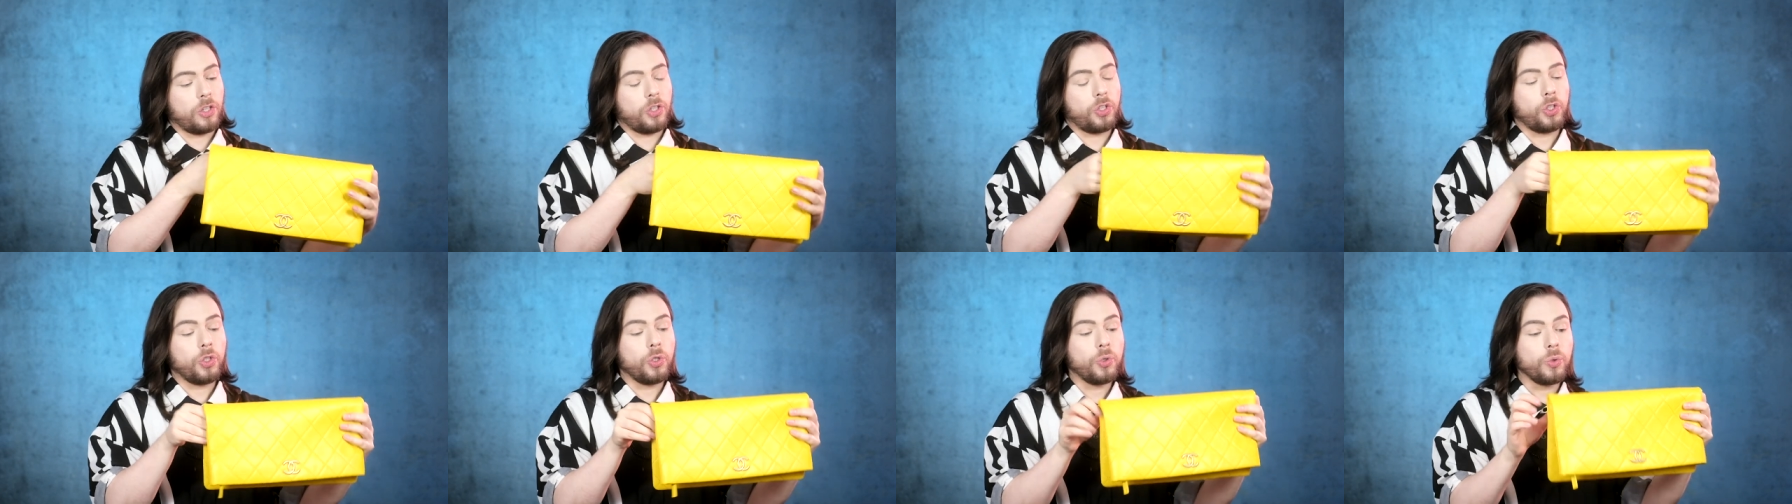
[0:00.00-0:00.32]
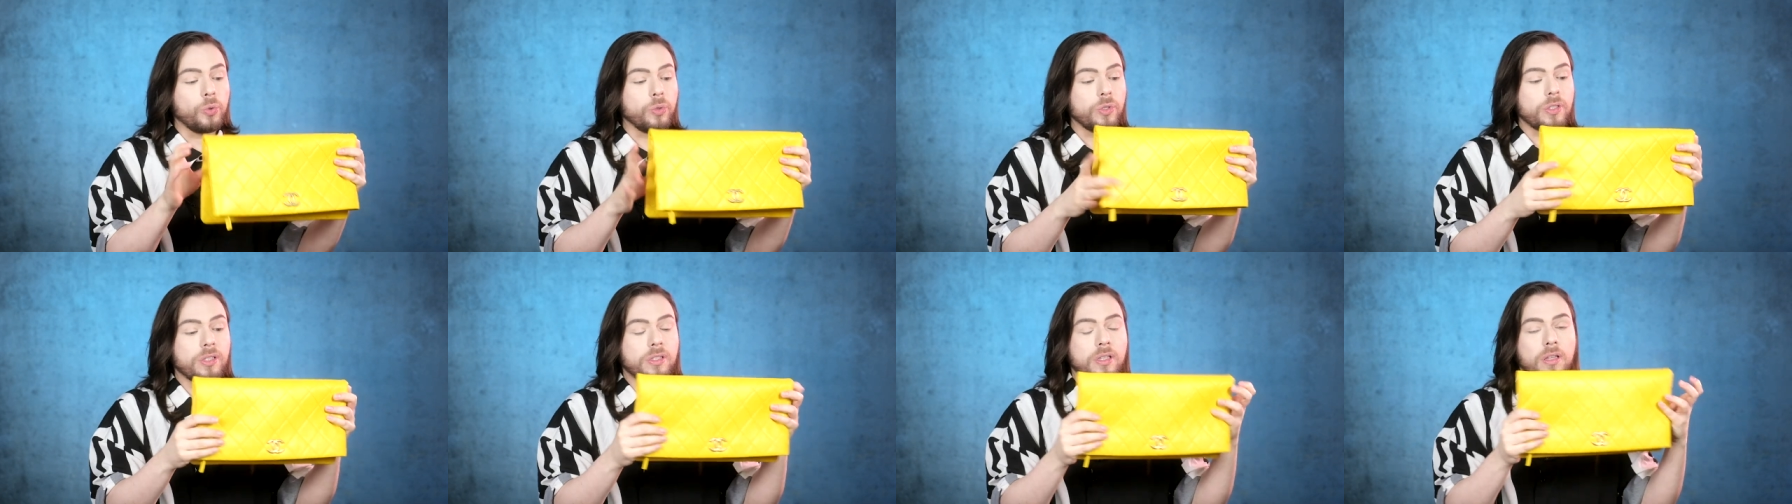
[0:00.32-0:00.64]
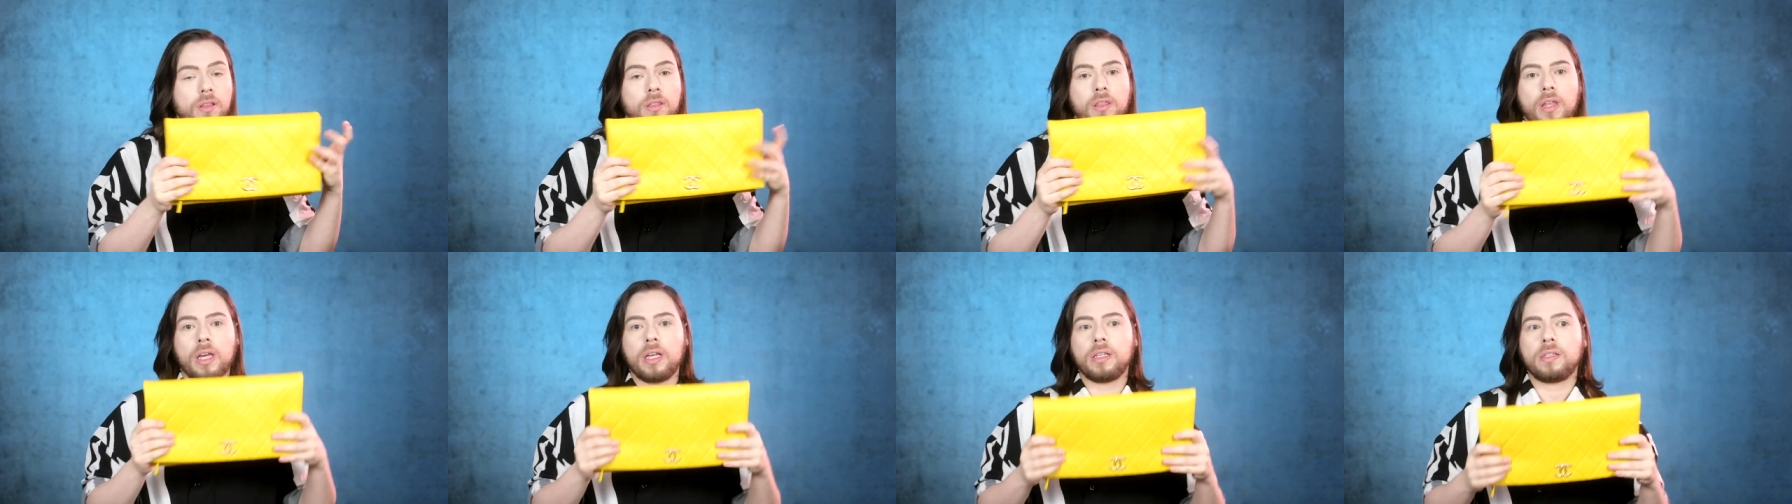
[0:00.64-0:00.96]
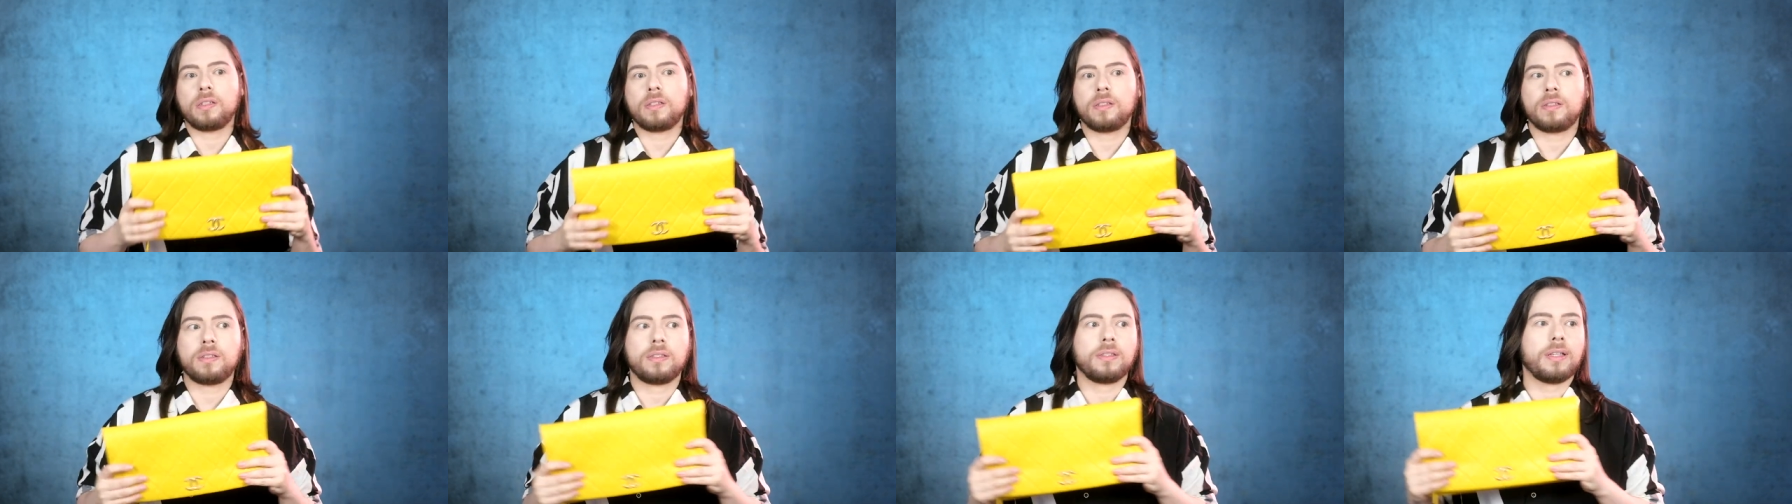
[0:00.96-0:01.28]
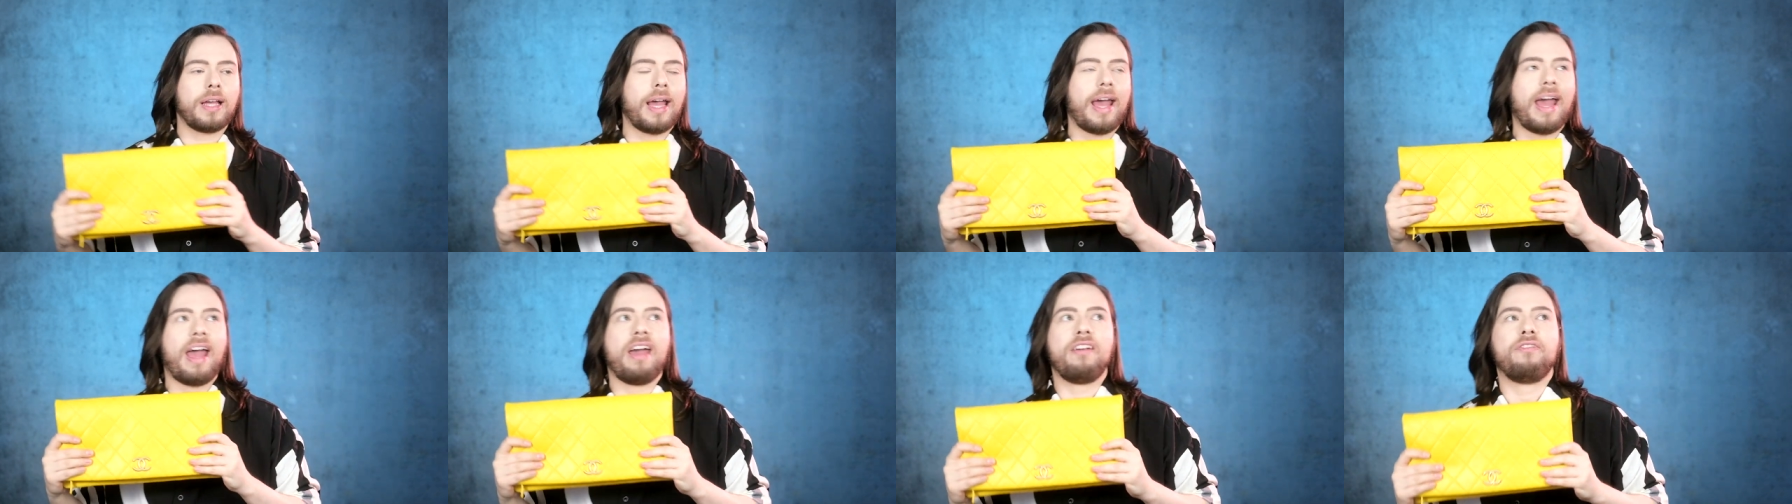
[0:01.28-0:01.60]
used this
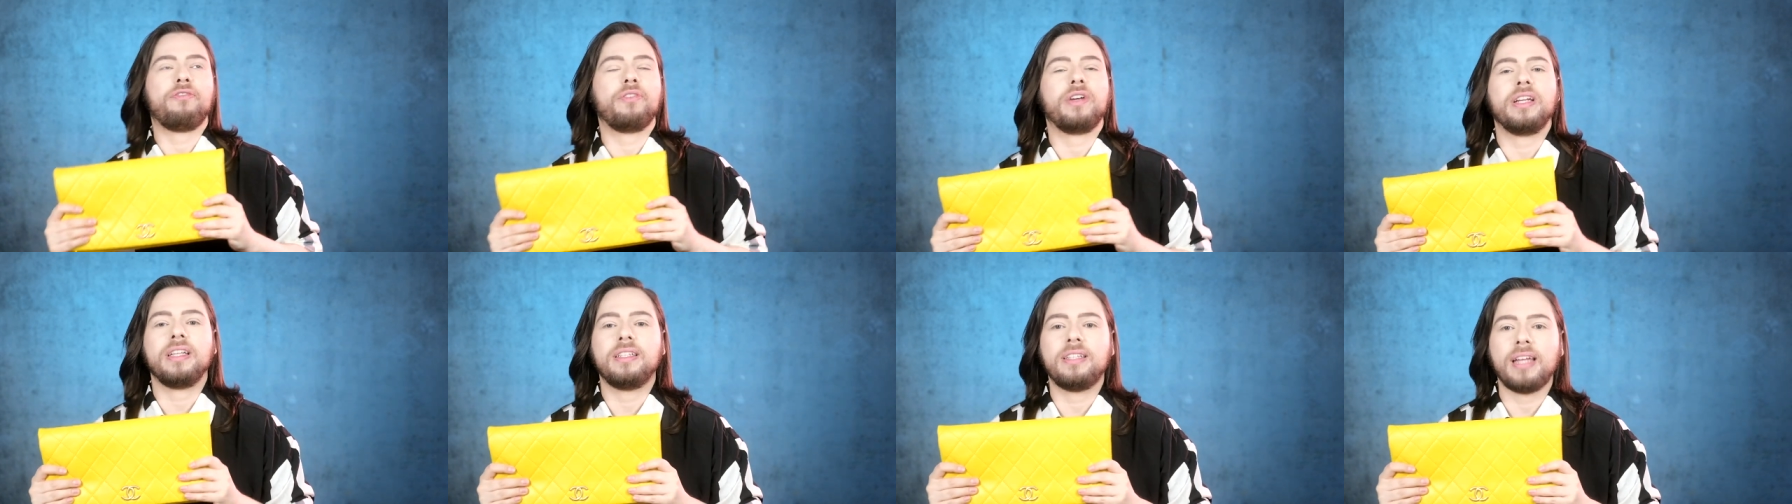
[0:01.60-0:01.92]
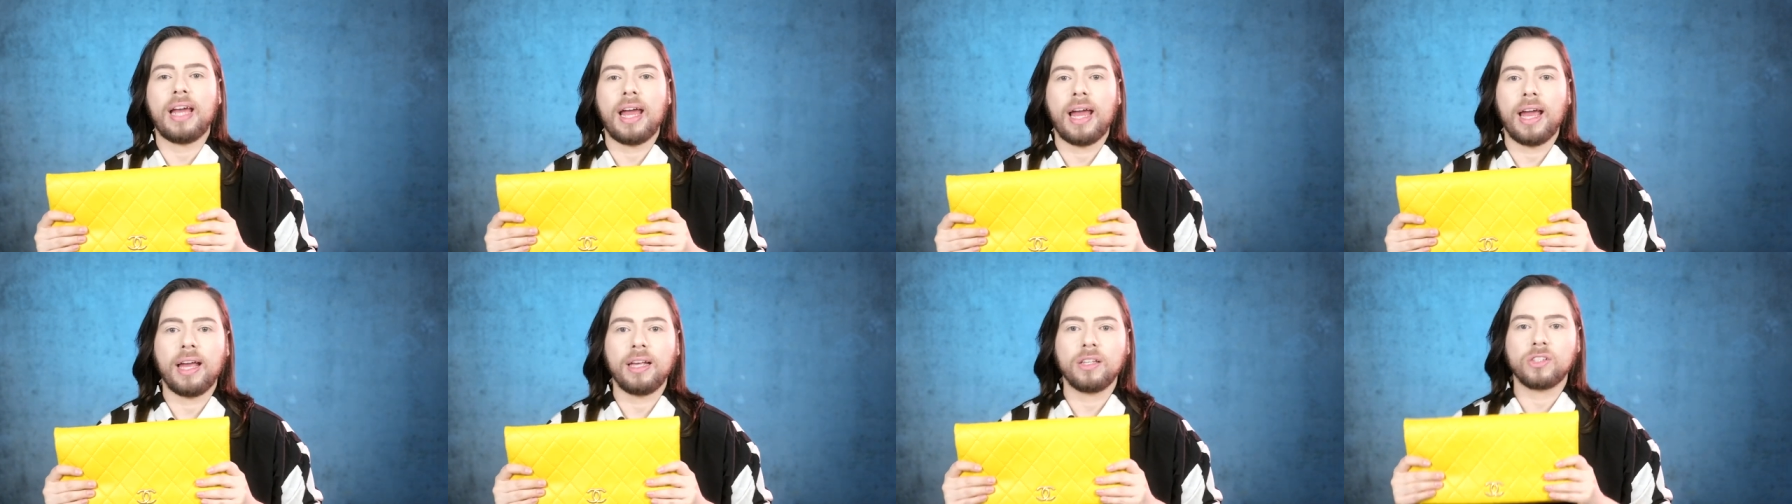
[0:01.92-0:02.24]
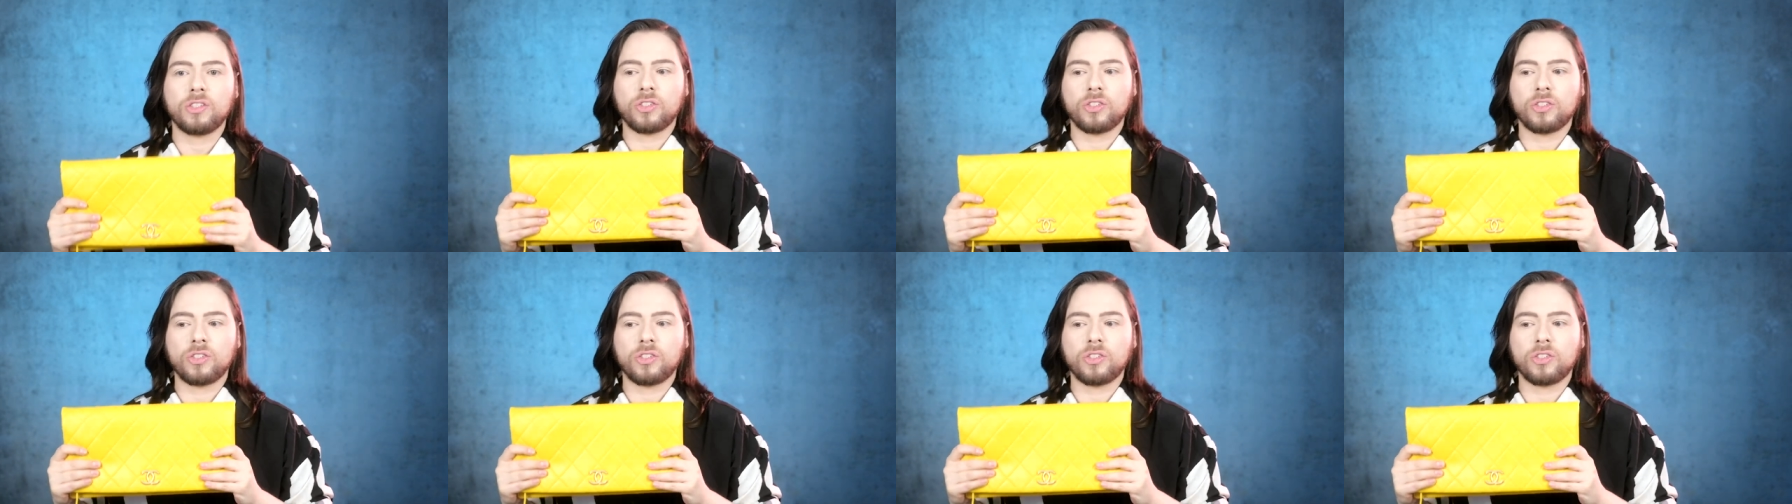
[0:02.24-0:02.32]
every day,